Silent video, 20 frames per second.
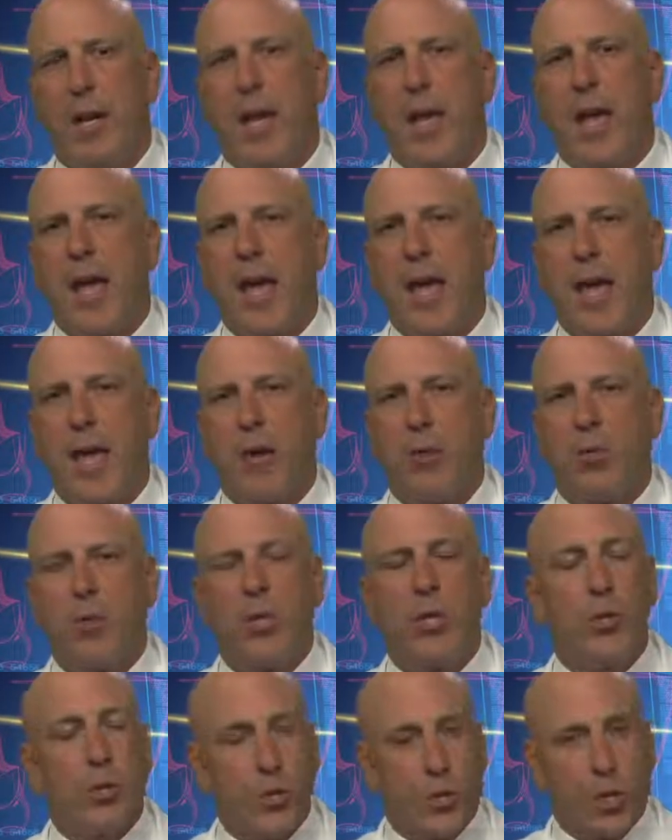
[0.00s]
And
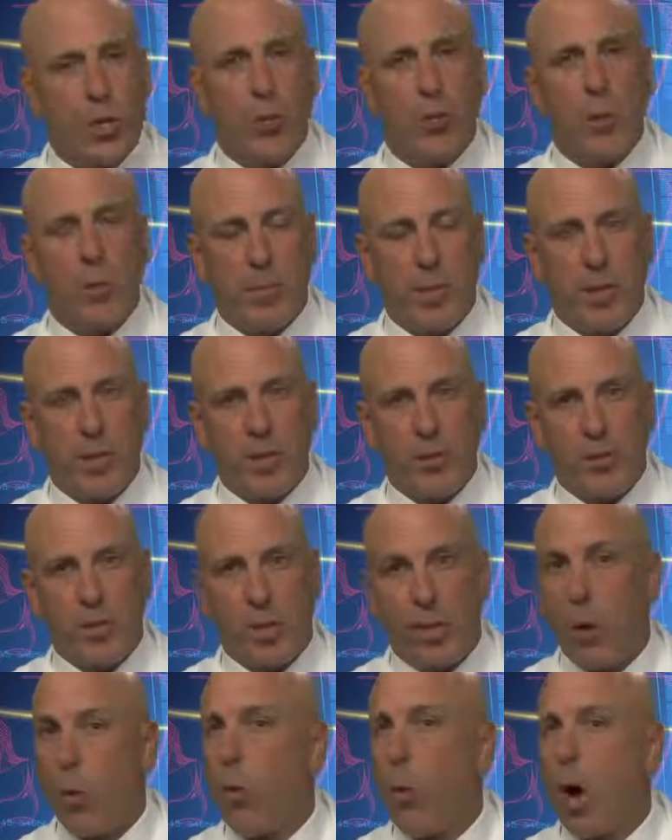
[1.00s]
usually we'd be
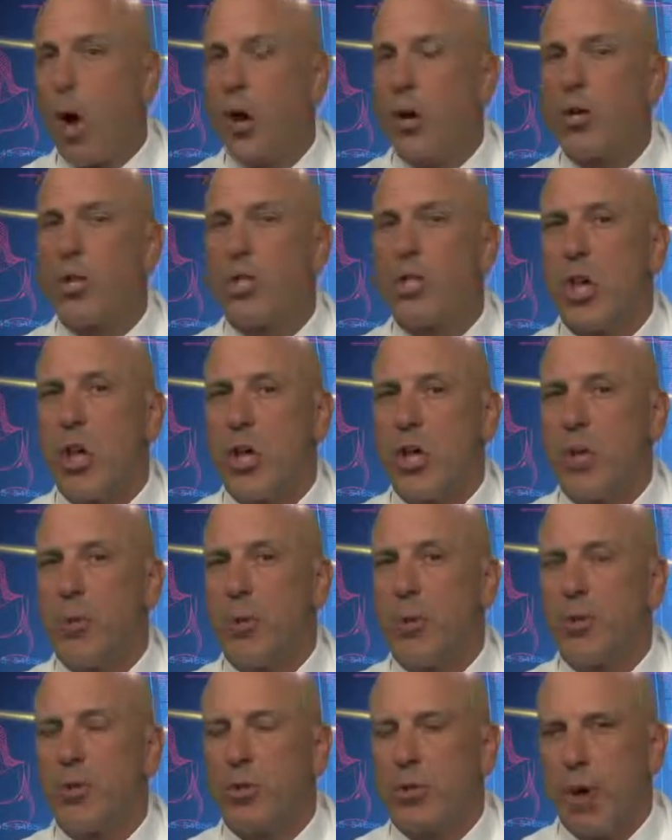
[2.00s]
using a
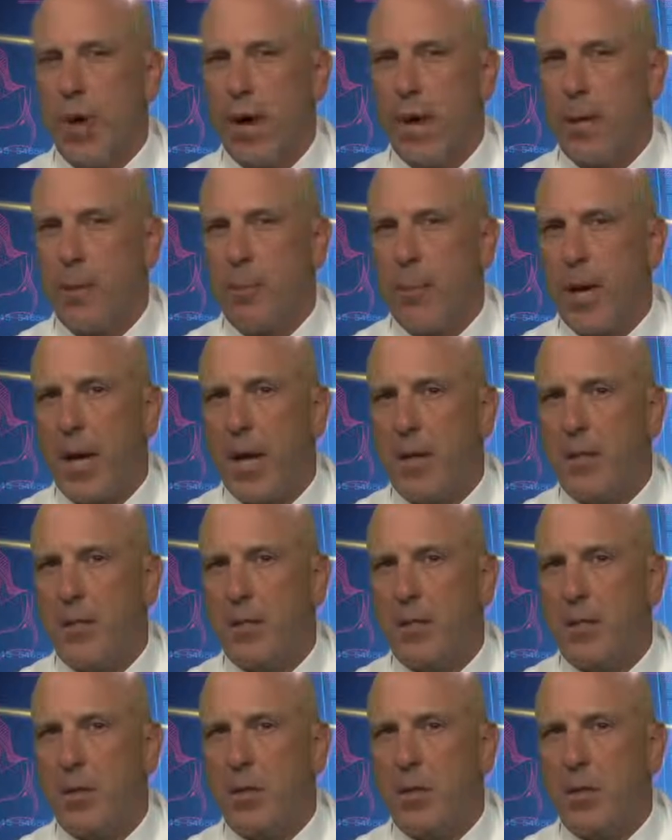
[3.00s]
water-soluble try-in paste,